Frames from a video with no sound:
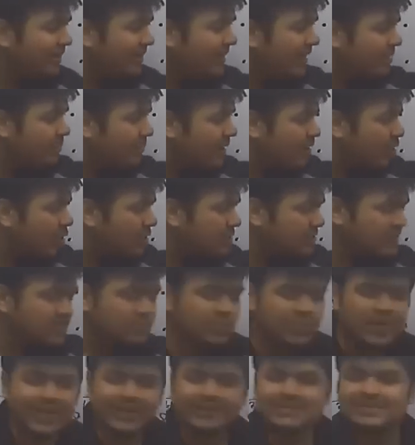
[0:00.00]
that my losses
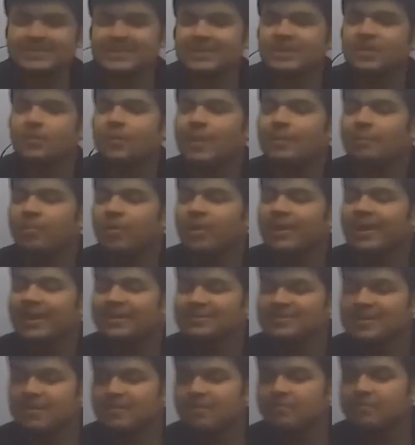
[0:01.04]
will exceed a
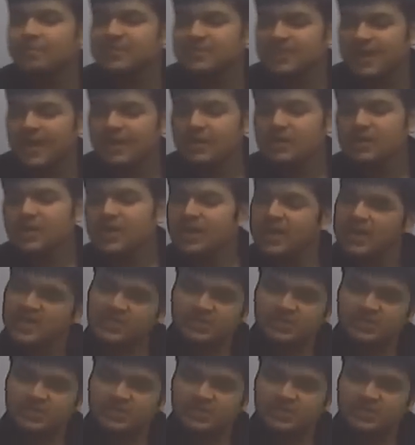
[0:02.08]
1.87% is